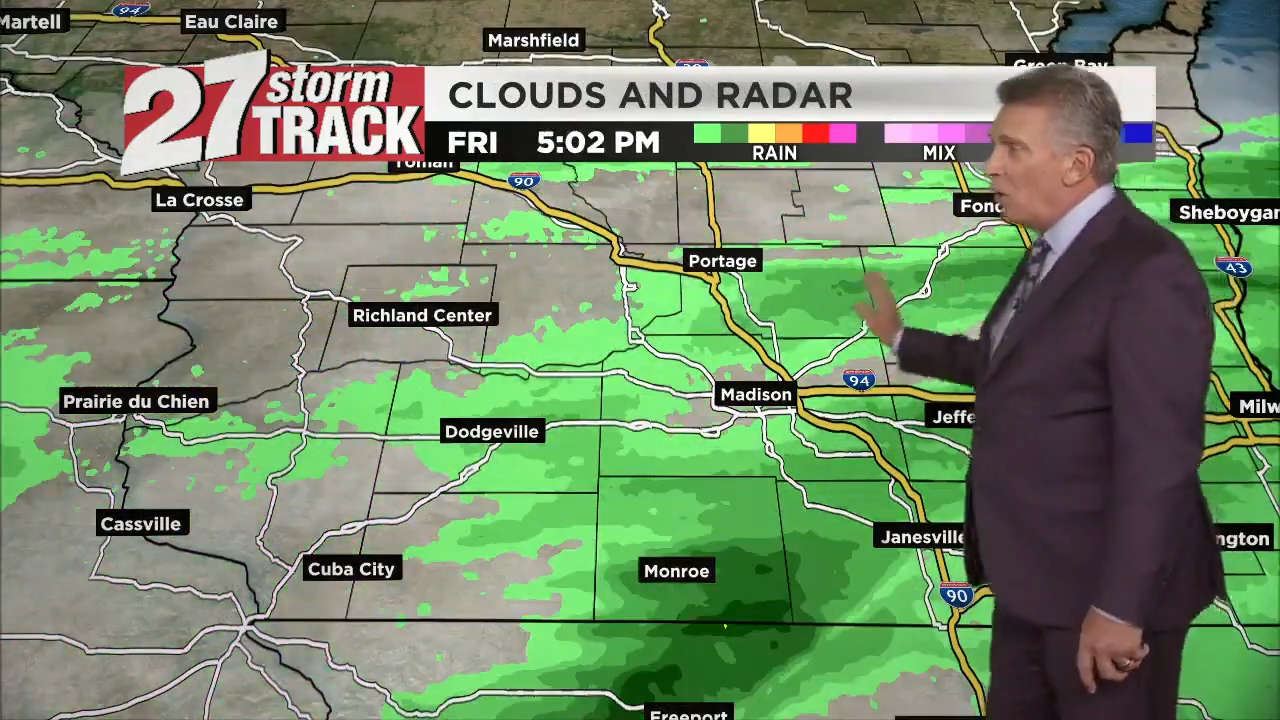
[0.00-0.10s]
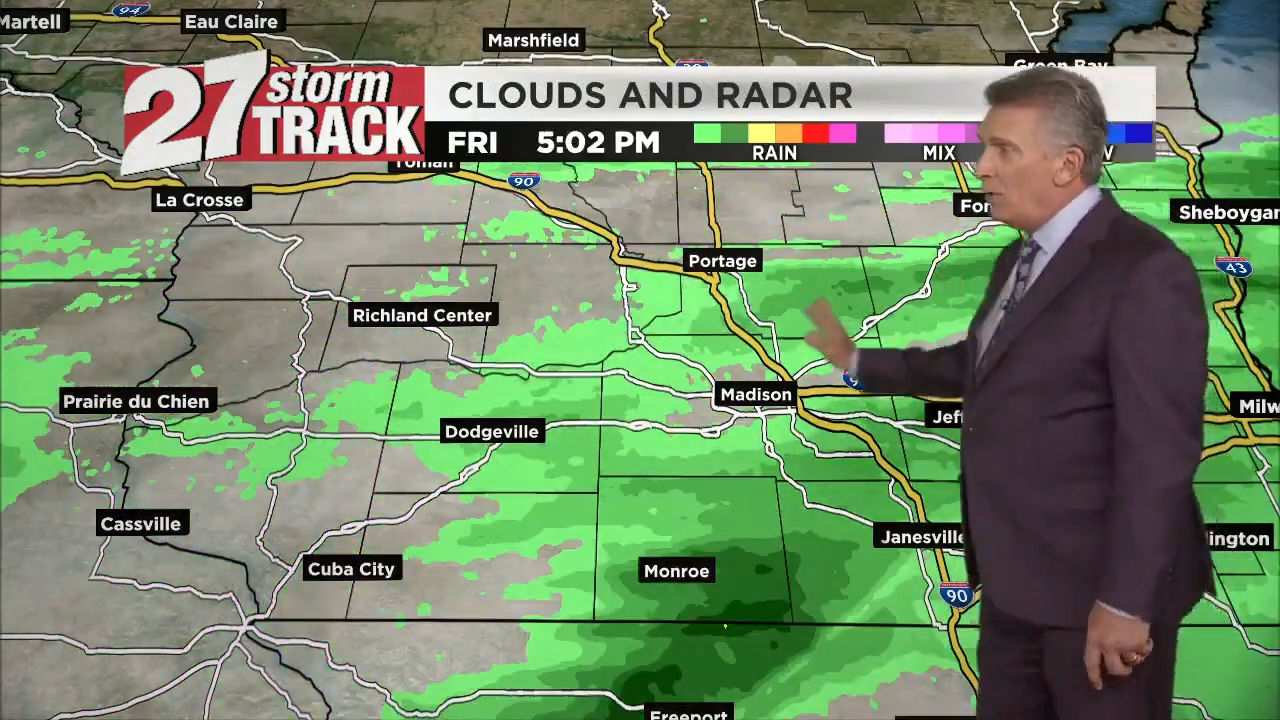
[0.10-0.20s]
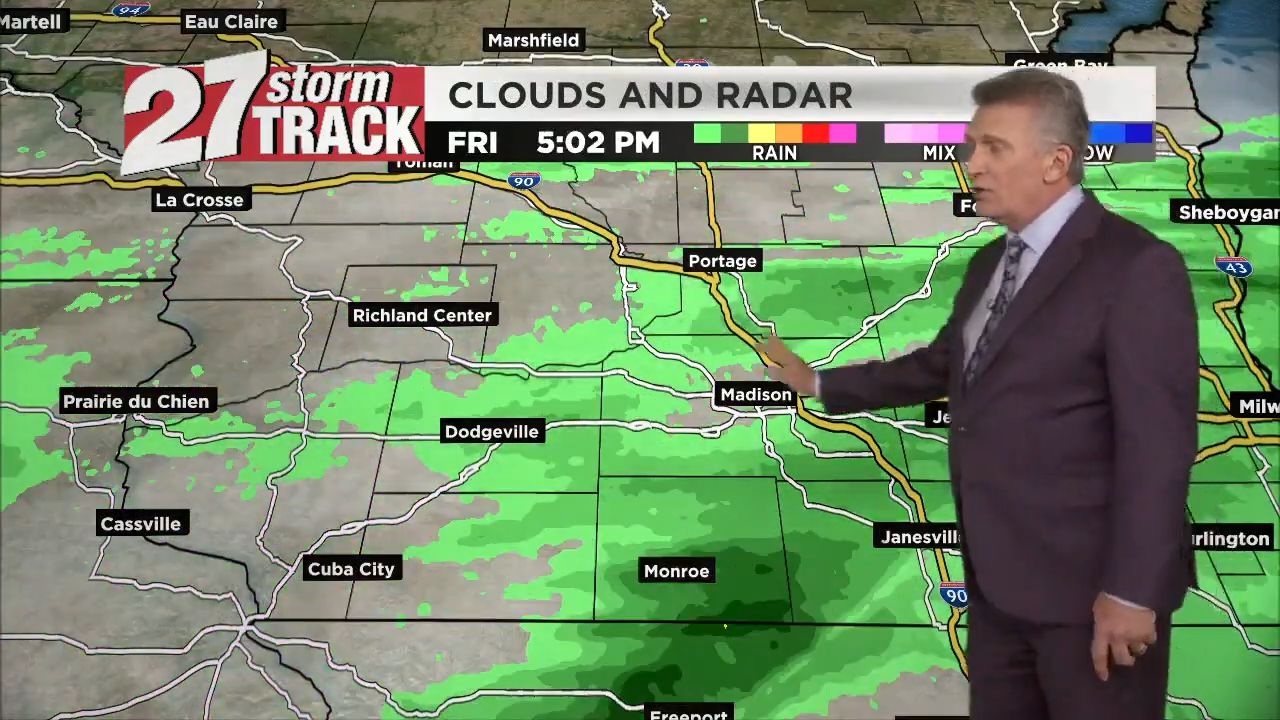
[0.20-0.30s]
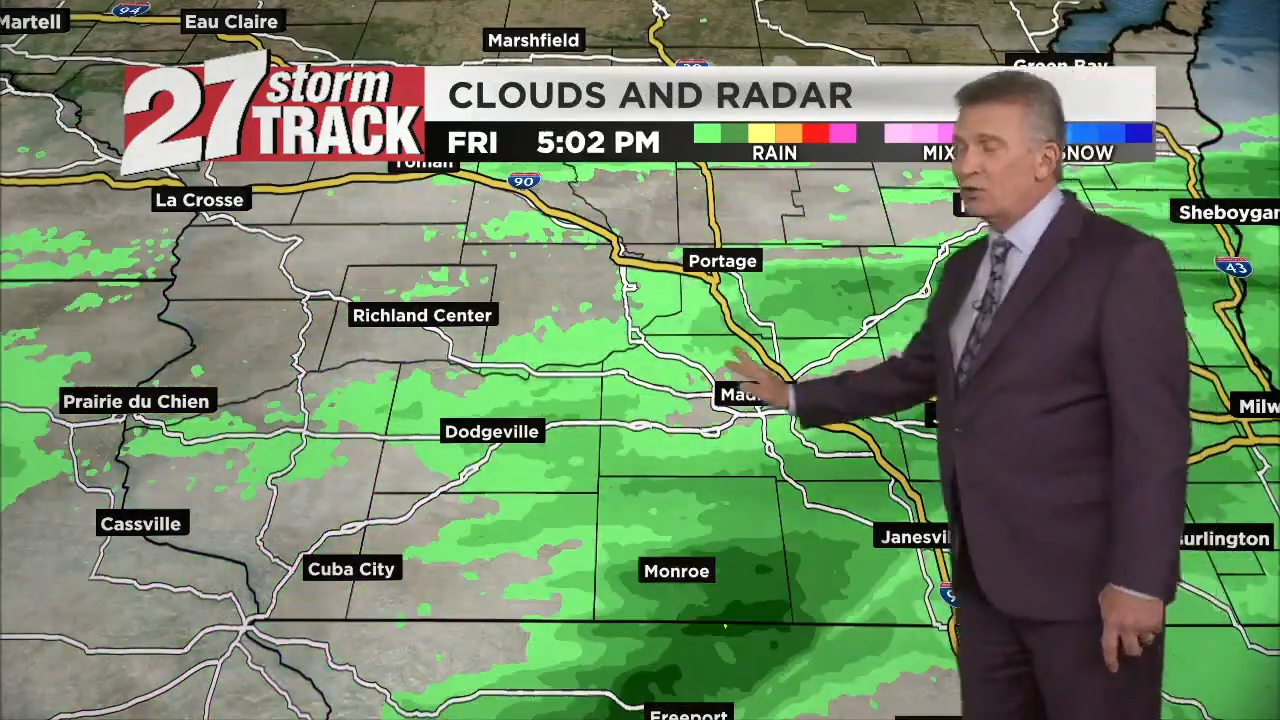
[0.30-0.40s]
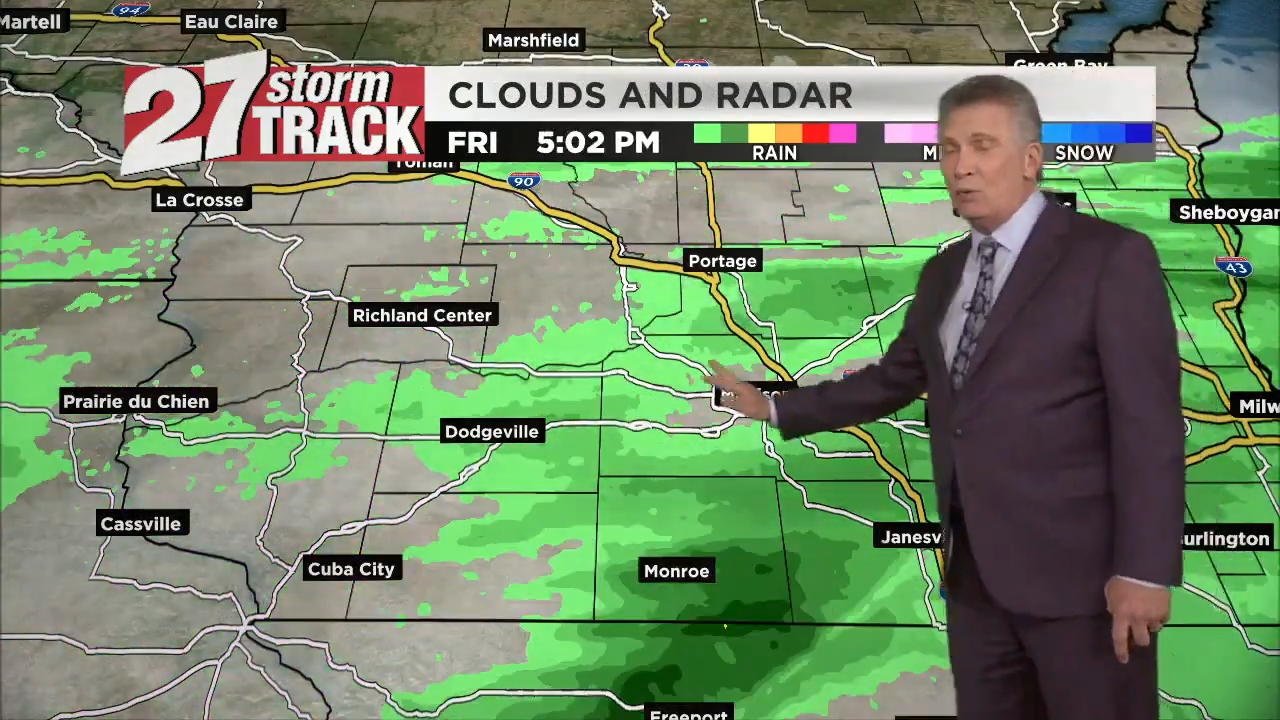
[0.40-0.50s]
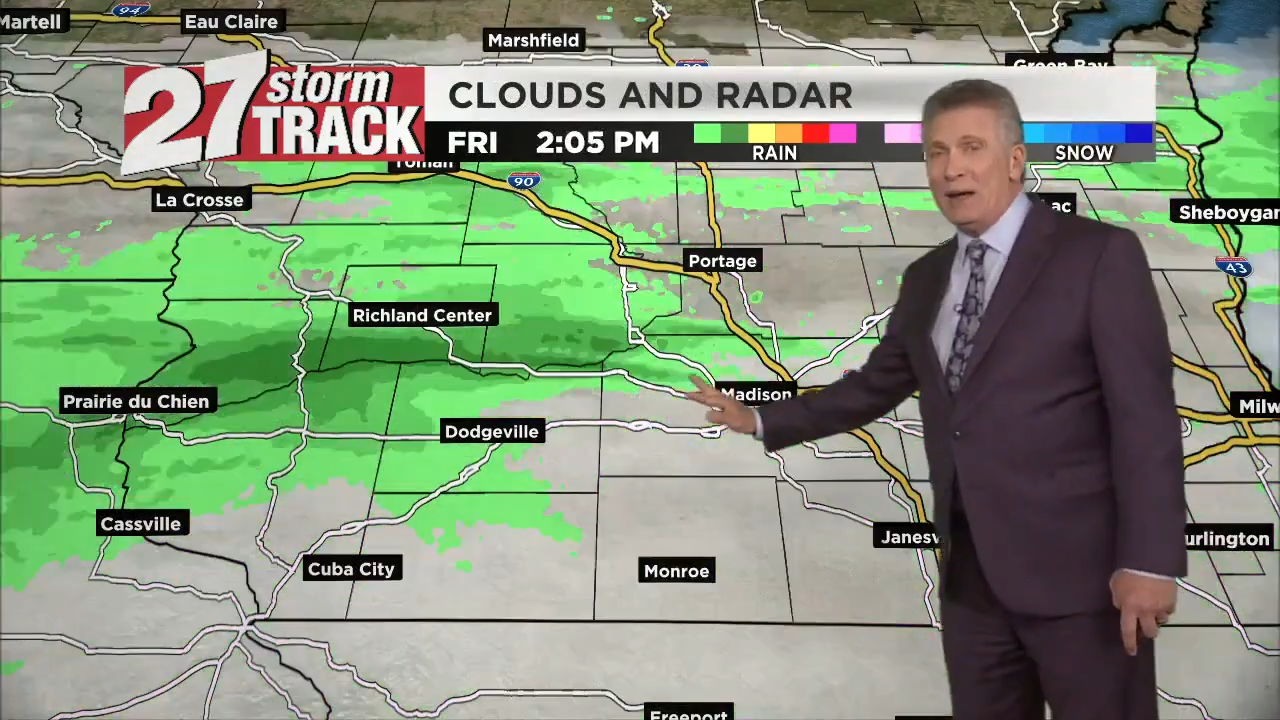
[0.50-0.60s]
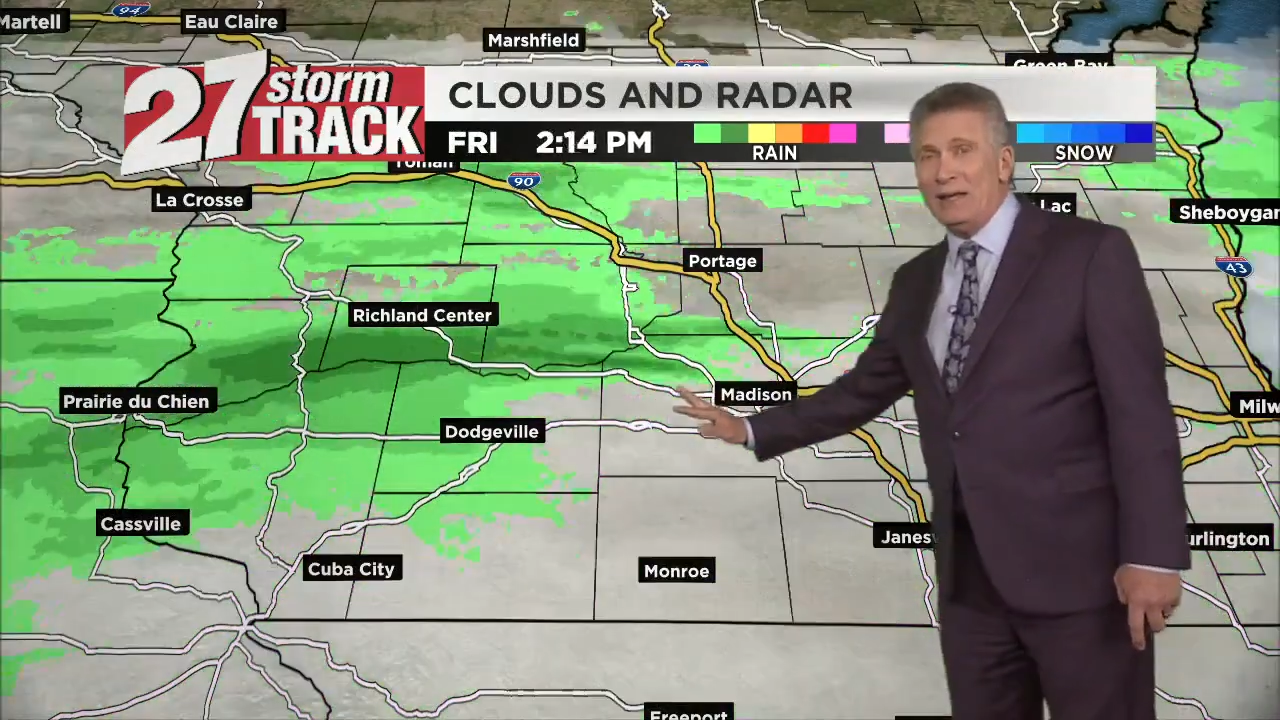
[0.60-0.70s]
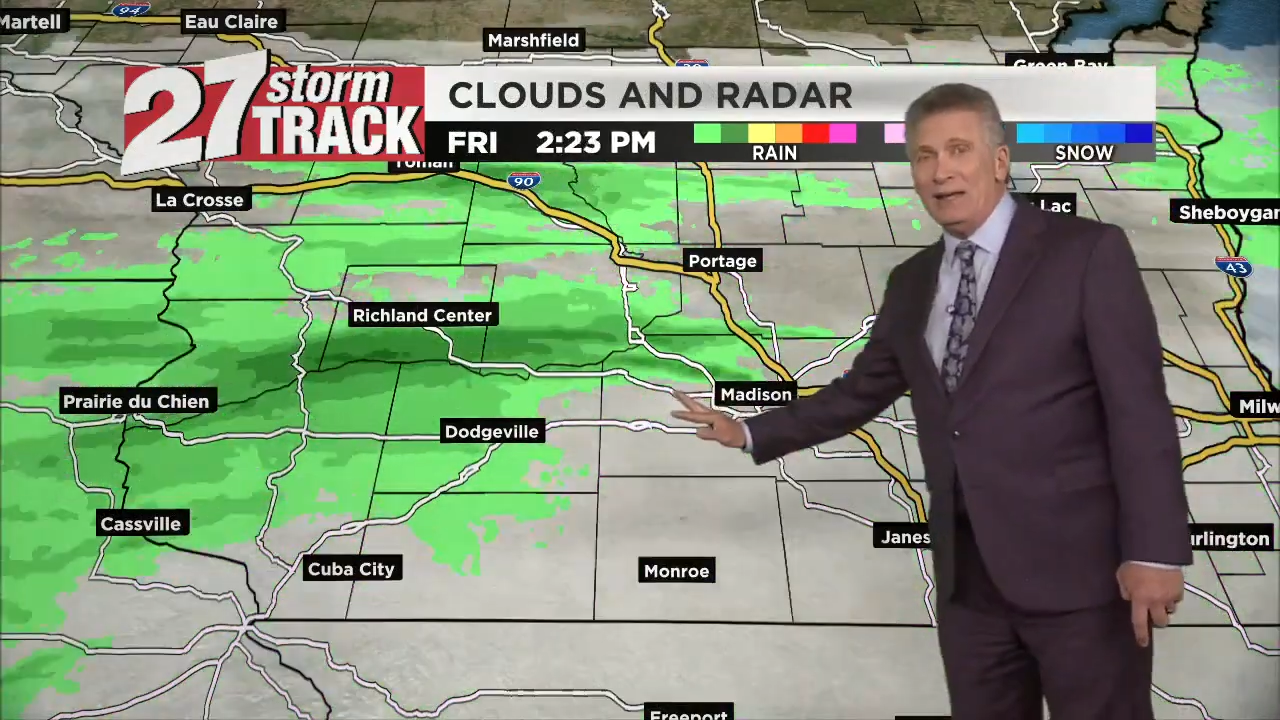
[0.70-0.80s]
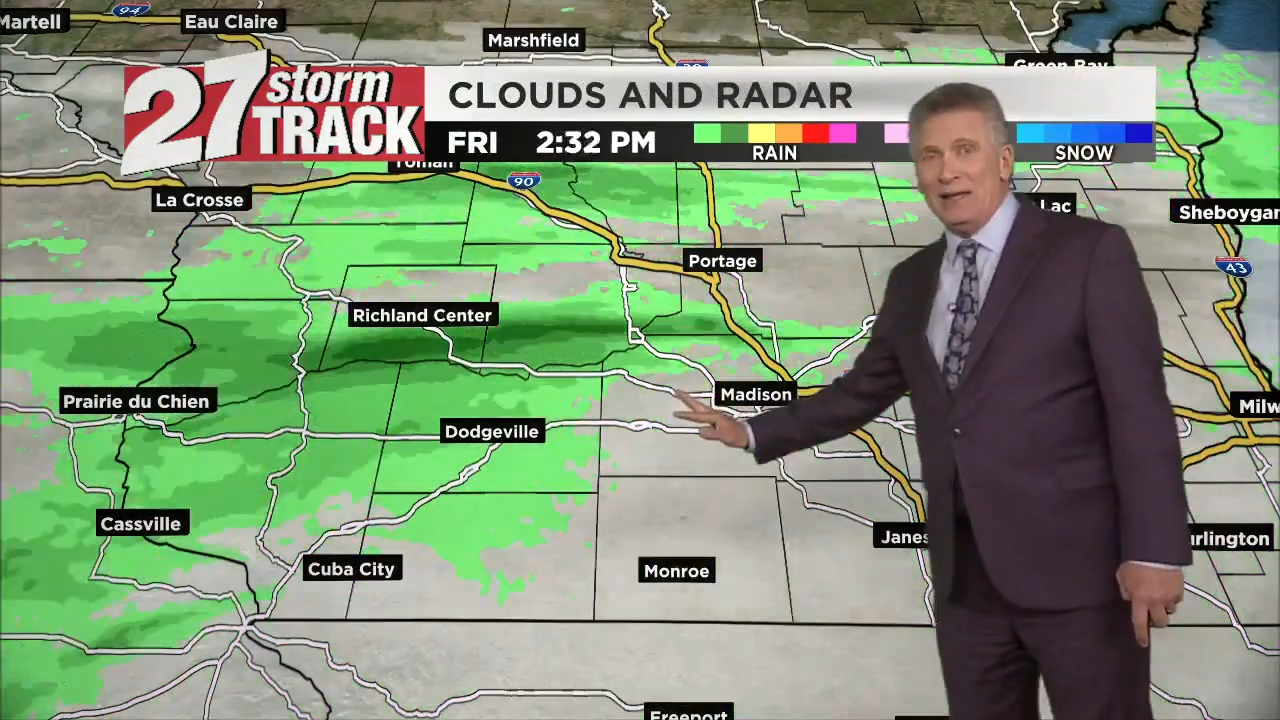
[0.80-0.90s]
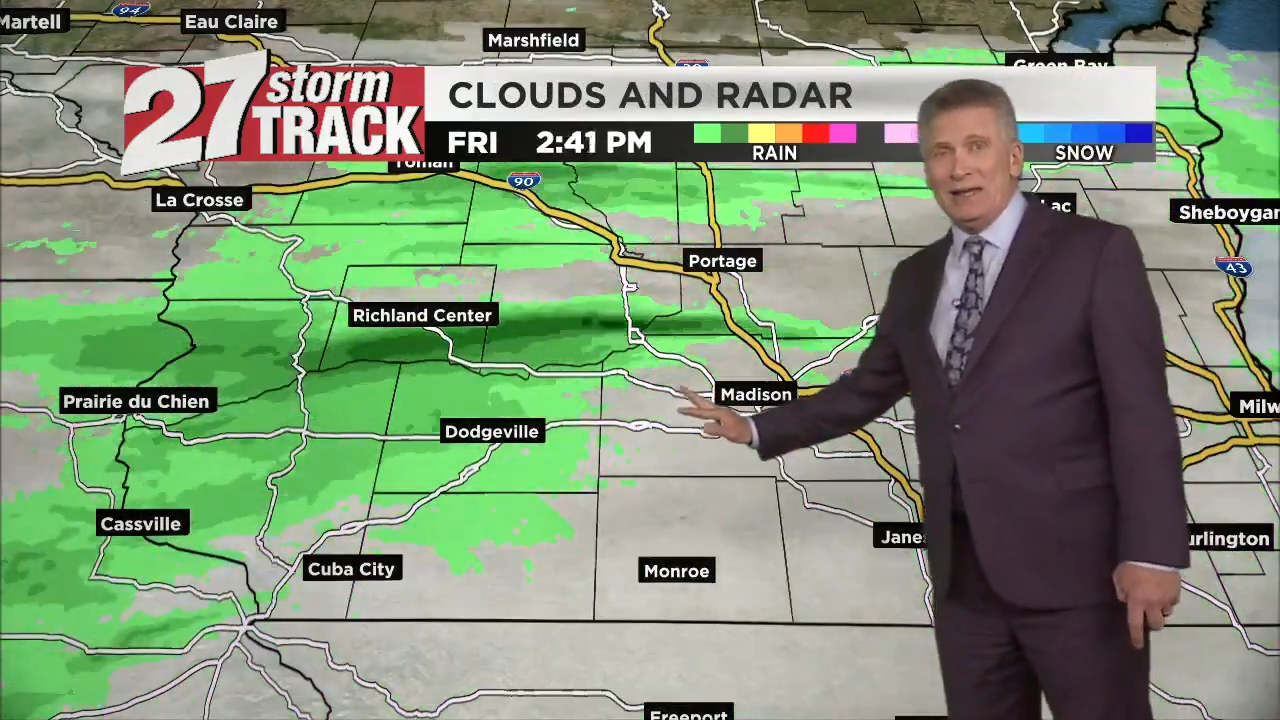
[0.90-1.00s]
all this
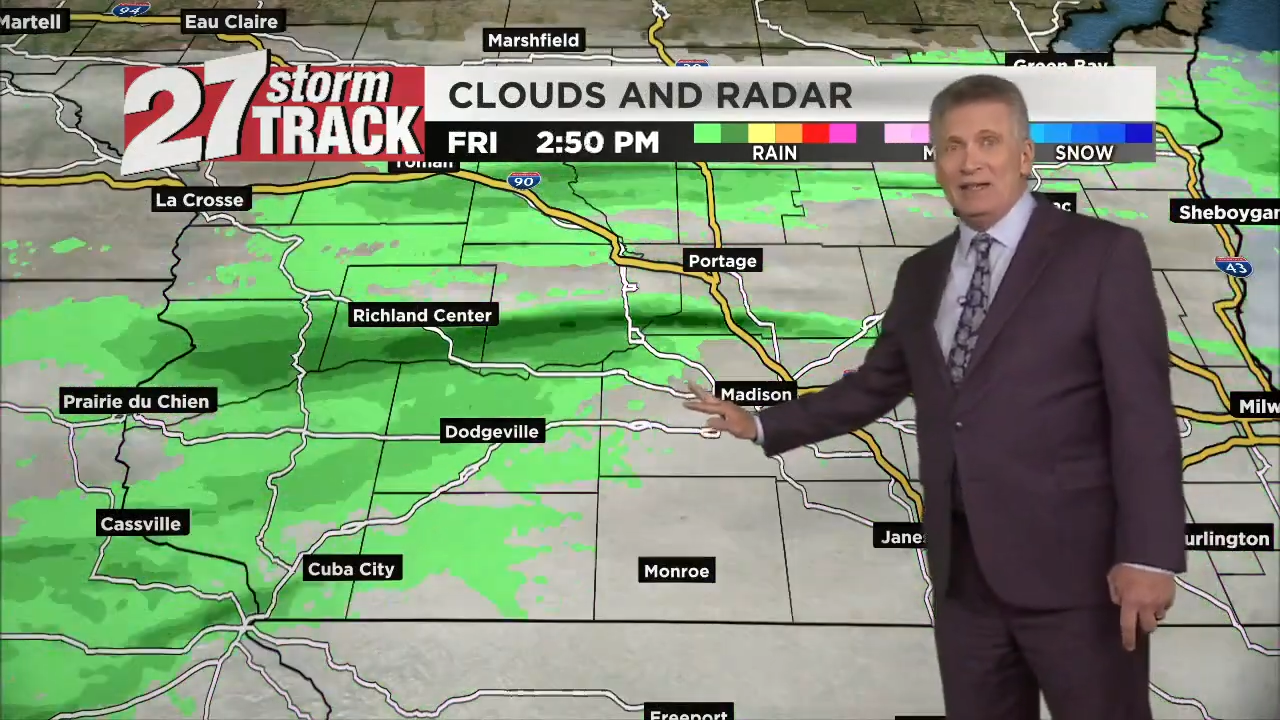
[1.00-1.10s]
rain